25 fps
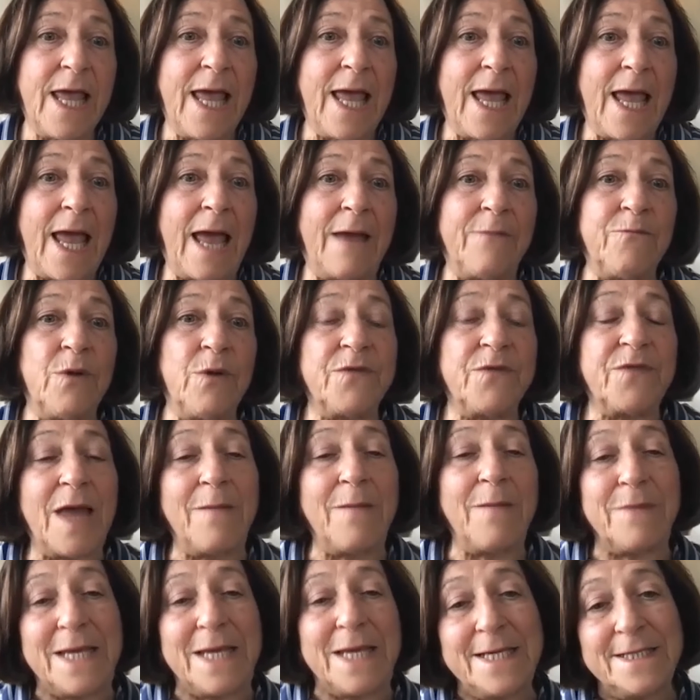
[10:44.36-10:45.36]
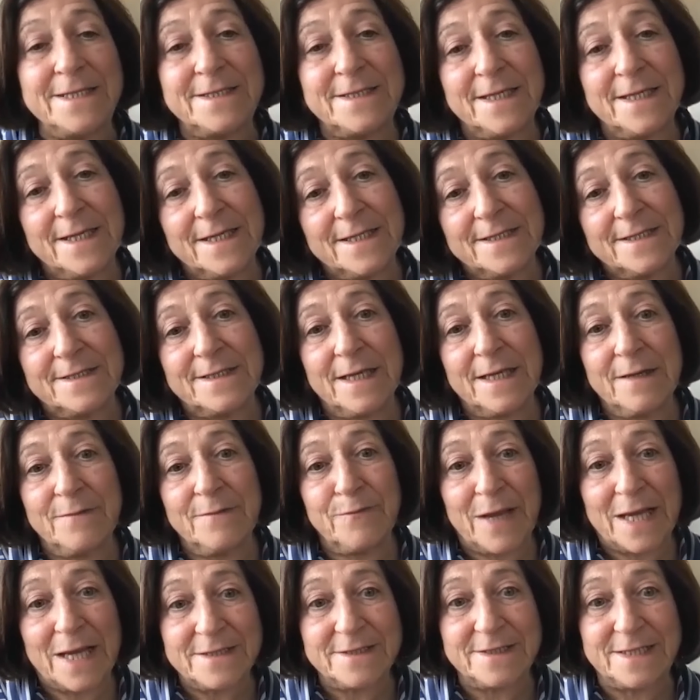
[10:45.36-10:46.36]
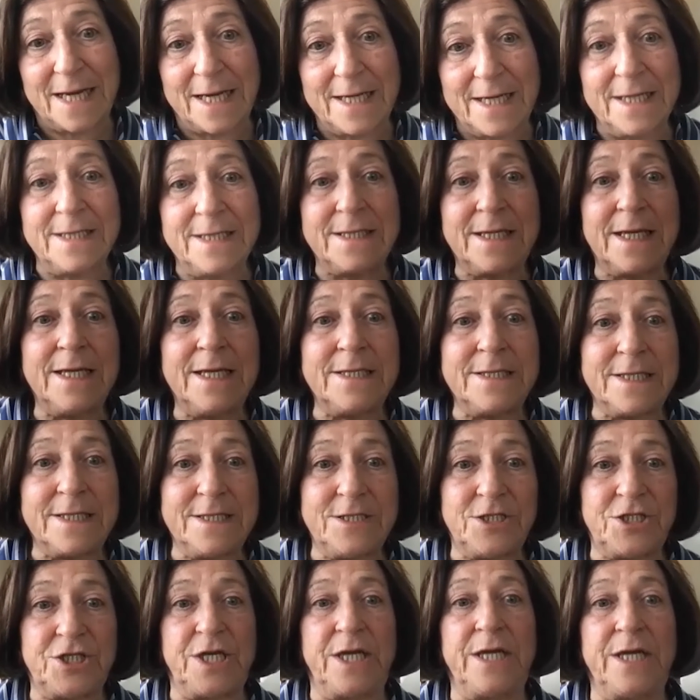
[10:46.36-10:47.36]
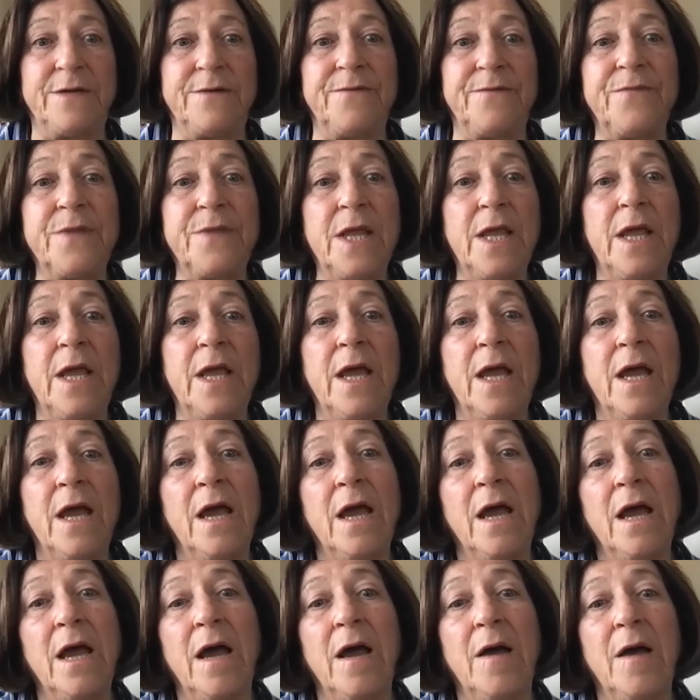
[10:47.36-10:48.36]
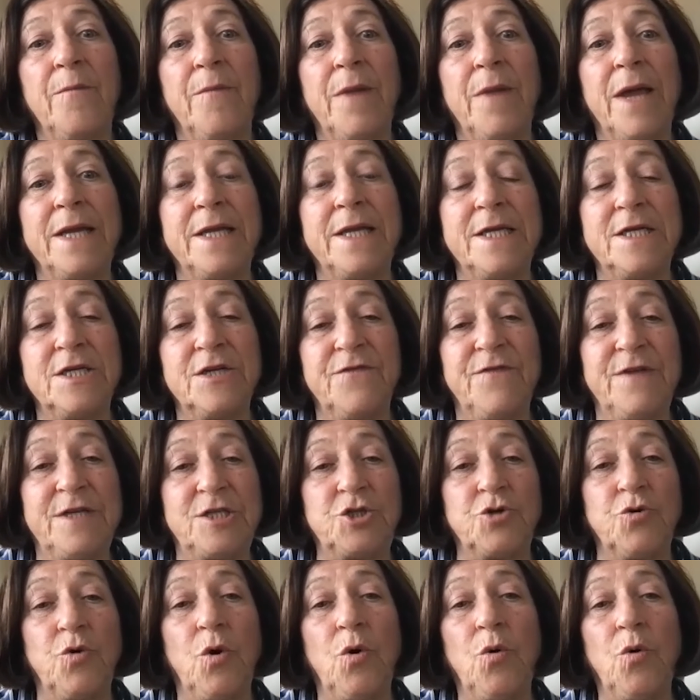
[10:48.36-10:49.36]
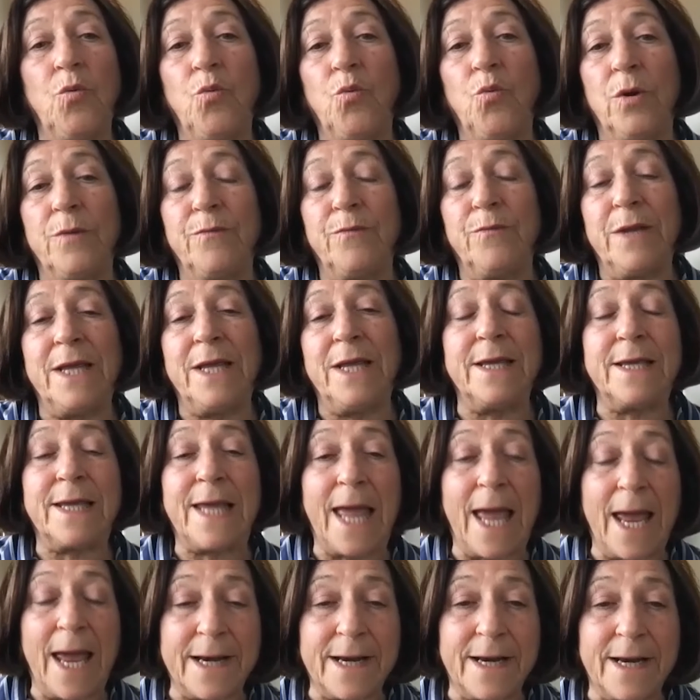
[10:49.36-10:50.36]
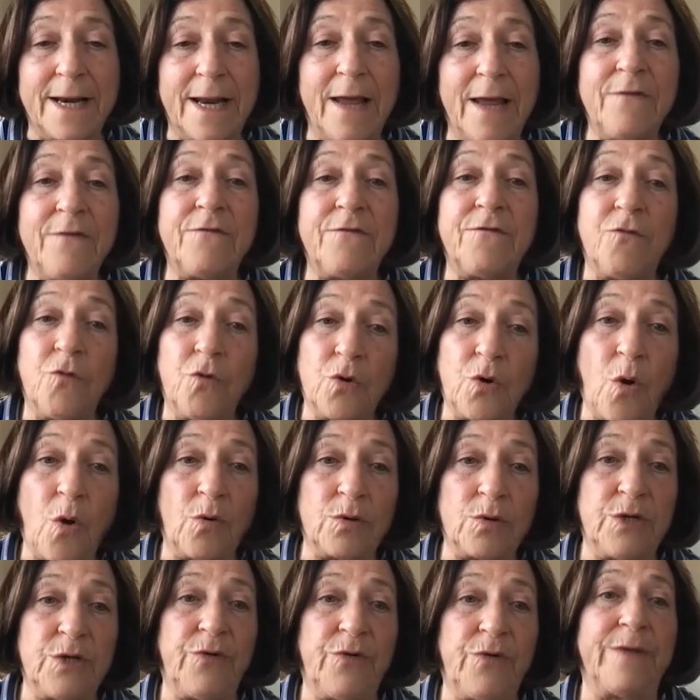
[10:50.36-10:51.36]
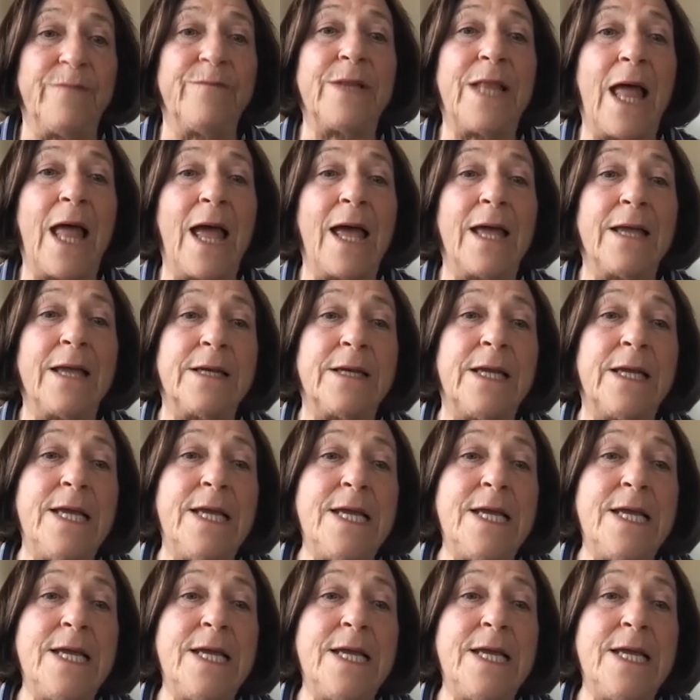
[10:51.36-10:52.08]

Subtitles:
And what that means is, in best stated condition, an individual would be a candidate for a cochlear implant